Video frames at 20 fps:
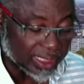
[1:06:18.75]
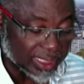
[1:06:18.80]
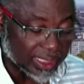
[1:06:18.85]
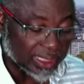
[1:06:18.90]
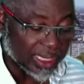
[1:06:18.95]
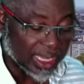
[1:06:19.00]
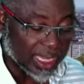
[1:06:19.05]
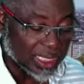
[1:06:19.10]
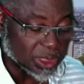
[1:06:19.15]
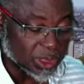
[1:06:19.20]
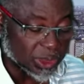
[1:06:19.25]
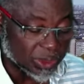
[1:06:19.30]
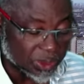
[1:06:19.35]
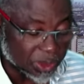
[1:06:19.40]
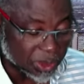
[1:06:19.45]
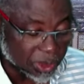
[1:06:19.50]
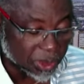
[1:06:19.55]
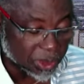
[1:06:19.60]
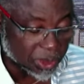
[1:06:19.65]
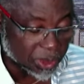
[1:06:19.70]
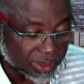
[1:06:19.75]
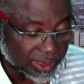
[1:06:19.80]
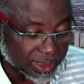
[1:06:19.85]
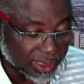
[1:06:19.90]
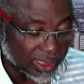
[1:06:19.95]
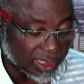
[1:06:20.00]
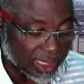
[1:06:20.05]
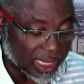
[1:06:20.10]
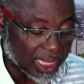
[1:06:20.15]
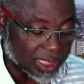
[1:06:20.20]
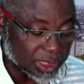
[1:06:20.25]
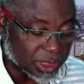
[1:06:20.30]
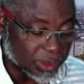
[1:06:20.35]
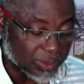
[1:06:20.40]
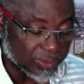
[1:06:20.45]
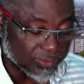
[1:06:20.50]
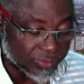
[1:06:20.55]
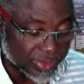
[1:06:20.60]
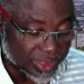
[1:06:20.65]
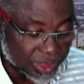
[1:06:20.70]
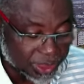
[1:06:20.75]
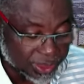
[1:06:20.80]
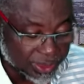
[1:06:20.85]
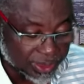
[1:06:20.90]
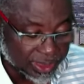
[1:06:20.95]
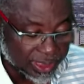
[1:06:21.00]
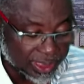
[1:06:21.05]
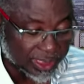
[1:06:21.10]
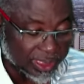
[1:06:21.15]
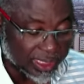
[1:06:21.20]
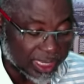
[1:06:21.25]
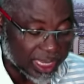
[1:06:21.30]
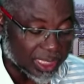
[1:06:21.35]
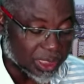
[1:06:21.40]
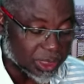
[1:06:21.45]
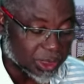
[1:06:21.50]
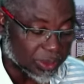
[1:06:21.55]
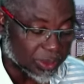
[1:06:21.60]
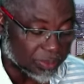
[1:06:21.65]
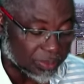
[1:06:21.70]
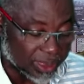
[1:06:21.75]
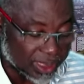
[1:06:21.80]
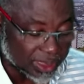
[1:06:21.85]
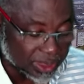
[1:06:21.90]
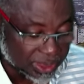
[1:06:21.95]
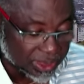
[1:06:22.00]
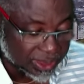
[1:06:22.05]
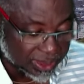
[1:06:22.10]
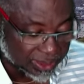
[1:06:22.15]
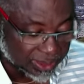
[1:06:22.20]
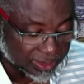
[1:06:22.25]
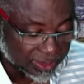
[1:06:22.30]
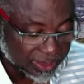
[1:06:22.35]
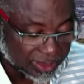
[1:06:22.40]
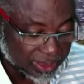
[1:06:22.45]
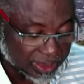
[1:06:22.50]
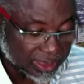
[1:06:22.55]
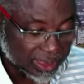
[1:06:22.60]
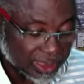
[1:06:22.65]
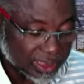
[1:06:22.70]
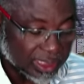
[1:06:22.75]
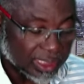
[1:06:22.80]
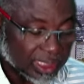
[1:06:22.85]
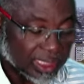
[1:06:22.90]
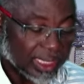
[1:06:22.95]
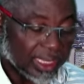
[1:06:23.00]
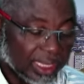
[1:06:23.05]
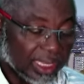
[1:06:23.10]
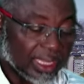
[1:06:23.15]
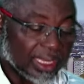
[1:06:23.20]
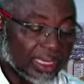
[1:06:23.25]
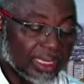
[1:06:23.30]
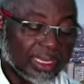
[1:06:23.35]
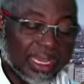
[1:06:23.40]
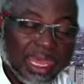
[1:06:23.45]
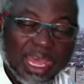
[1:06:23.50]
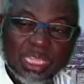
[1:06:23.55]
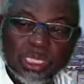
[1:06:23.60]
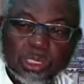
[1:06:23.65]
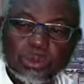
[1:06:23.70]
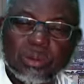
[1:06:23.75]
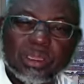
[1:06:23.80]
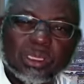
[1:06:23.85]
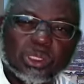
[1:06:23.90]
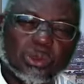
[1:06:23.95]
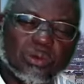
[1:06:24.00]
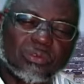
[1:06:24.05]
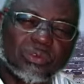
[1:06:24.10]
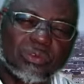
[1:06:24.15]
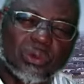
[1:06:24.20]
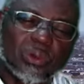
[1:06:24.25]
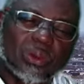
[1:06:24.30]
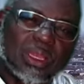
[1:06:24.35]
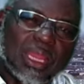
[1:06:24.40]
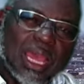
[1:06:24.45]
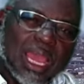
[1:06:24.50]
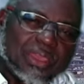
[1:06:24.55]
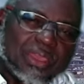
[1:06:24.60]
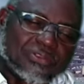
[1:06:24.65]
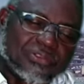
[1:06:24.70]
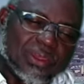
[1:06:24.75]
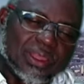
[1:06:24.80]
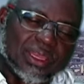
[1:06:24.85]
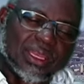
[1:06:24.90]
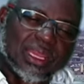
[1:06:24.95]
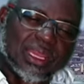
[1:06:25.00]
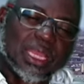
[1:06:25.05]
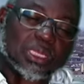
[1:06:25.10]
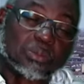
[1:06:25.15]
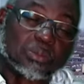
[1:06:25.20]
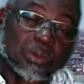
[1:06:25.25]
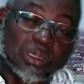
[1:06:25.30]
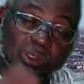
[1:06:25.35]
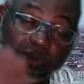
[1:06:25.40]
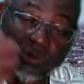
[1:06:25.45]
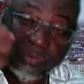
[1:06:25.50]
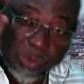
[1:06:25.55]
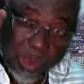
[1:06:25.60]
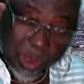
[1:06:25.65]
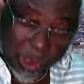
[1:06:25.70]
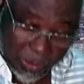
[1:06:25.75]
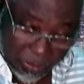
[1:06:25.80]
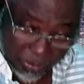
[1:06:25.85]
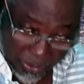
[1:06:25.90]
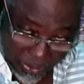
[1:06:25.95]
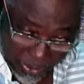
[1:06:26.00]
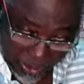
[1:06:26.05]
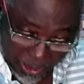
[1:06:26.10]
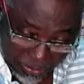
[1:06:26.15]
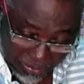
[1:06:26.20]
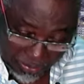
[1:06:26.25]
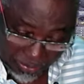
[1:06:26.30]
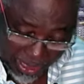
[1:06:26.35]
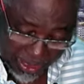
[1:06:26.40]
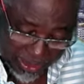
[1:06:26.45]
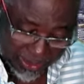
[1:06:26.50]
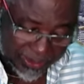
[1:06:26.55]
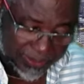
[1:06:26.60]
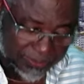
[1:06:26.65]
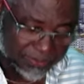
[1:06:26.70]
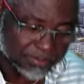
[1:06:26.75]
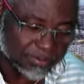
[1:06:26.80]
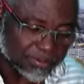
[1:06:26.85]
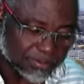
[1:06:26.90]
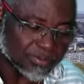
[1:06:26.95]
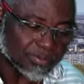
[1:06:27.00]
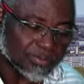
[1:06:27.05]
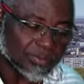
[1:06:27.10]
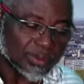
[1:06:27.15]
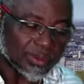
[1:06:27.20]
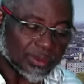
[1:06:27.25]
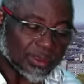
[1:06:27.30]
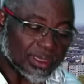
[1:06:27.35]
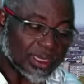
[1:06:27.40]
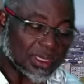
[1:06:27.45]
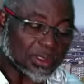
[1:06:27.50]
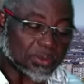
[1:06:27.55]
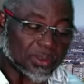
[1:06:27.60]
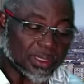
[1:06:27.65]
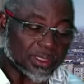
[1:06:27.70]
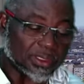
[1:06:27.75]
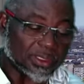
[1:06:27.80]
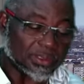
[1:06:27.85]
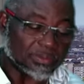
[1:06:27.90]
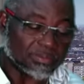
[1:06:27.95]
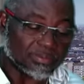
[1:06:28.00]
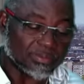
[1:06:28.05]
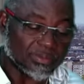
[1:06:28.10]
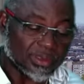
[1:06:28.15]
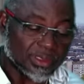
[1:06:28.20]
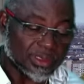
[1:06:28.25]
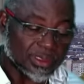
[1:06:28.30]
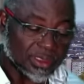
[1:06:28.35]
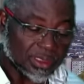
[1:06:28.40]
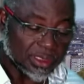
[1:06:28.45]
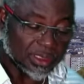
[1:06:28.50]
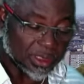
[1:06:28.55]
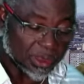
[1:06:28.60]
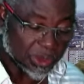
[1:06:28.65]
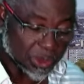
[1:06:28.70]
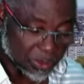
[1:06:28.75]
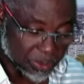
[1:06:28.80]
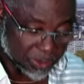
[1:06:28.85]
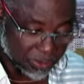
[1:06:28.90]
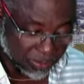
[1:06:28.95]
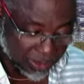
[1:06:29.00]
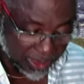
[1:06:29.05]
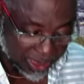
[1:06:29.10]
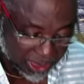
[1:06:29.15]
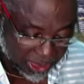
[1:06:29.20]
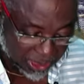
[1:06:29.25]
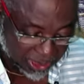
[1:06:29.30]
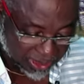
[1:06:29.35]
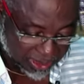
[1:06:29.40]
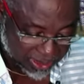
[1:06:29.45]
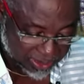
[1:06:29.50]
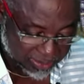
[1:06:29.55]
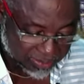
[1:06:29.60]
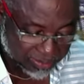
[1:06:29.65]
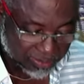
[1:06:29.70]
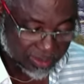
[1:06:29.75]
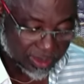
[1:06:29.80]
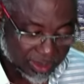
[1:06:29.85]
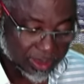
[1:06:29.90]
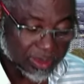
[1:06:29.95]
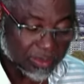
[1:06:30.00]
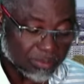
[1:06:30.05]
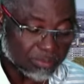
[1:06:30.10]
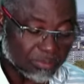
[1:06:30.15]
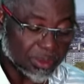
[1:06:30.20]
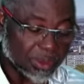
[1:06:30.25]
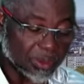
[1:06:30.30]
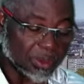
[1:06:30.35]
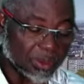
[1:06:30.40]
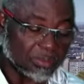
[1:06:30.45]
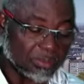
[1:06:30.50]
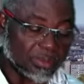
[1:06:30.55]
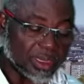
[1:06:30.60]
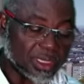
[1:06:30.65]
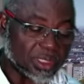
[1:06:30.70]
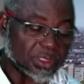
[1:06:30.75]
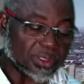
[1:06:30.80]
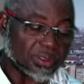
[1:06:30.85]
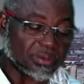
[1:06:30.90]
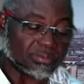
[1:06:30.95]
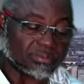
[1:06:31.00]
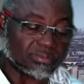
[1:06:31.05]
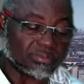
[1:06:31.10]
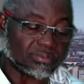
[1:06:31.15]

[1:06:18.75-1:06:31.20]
Enlarge your dreams, enlarge your vision, enlarge your blessing. Enlargement of your life, enlargement of your spirit, man. Get ready to be blessed beyond measure.